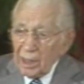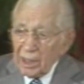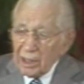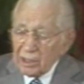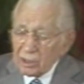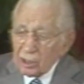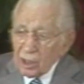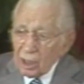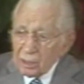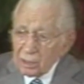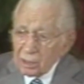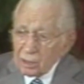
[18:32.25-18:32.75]

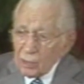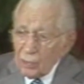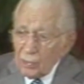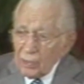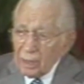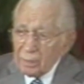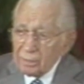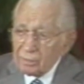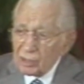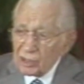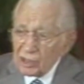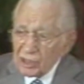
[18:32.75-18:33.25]
He took to
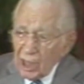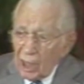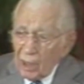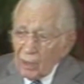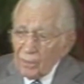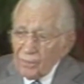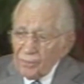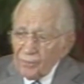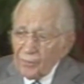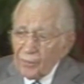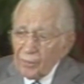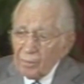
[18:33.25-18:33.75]

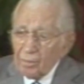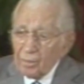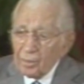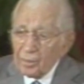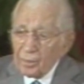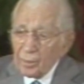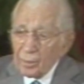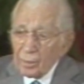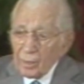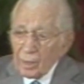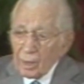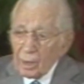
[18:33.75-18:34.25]
himself
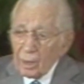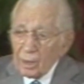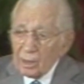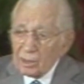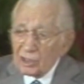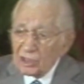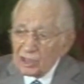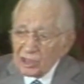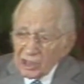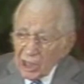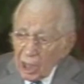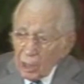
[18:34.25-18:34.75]

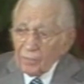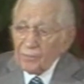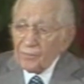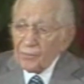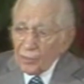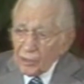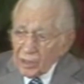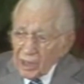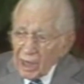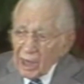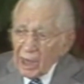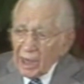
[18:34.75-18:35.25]

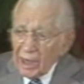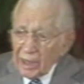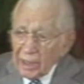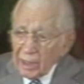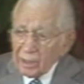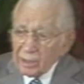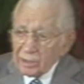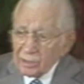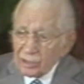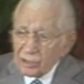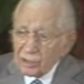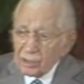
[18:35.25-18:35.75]

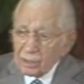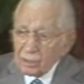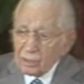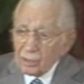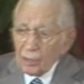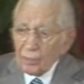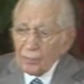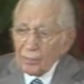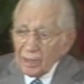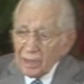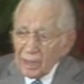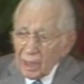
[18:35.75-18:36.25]
self-reliance,
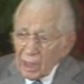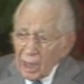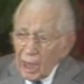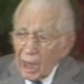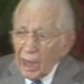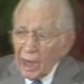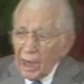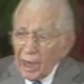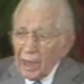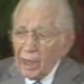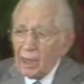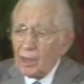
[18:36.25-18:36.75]
to
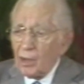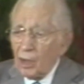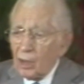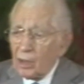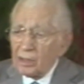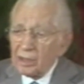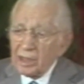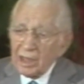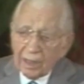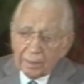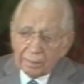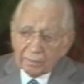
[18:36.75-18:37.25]
rely
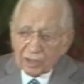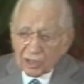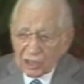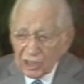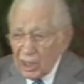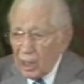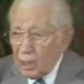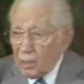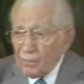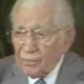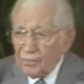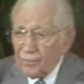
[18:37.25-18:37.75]
on
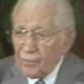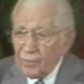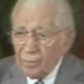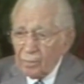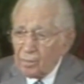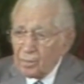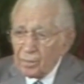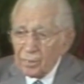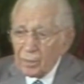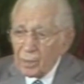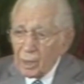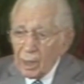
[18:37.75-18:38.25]
himself
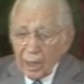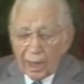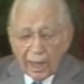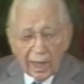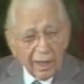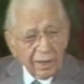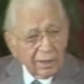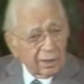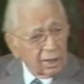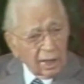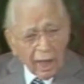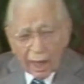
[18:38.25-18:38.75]

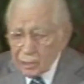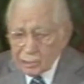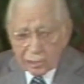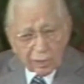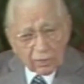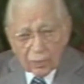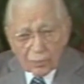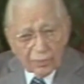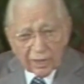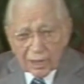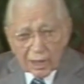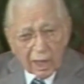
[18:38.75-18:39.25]
and
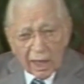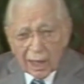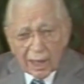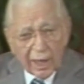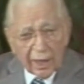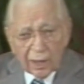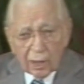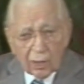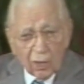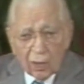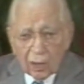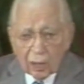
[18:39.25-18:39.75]
not to
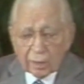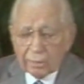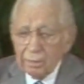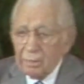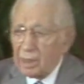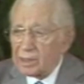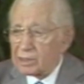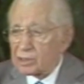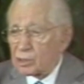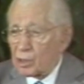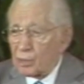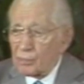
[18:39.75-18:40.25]
rely
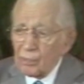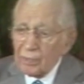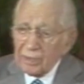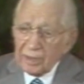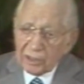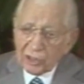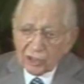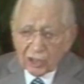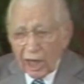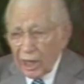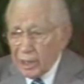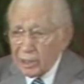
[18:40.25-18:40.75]
on, but to
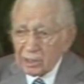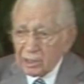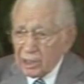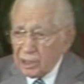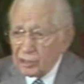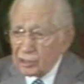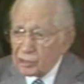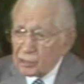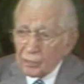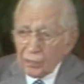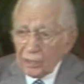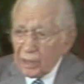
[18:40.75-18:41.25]
reject
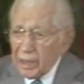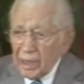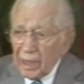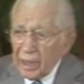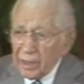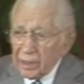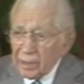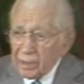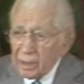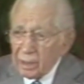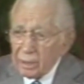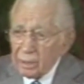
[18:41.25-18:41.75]
his
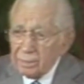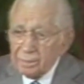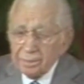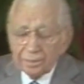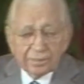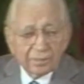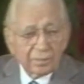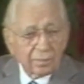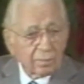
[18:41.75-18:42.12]
creator.